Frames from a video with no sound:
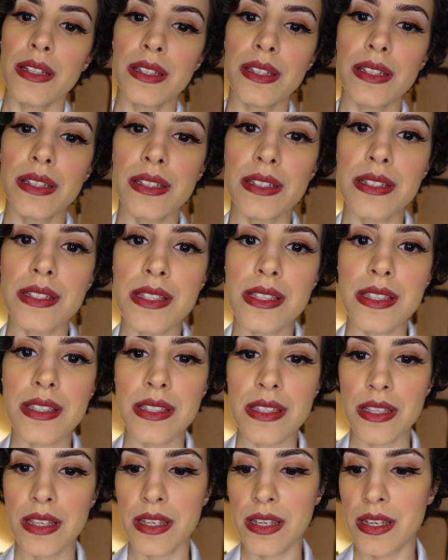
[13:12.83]

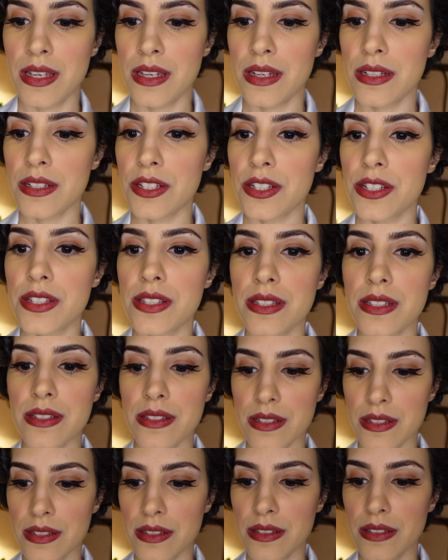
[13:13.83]
is just
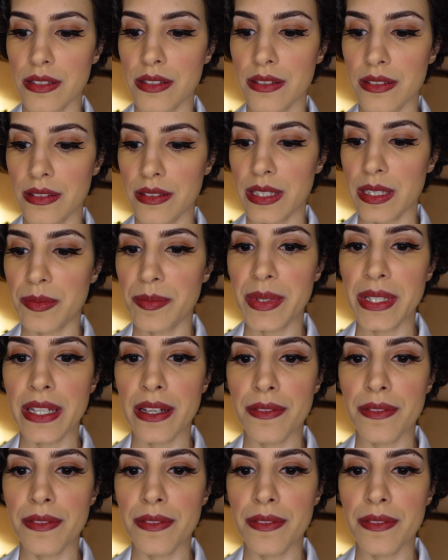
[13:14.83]
let me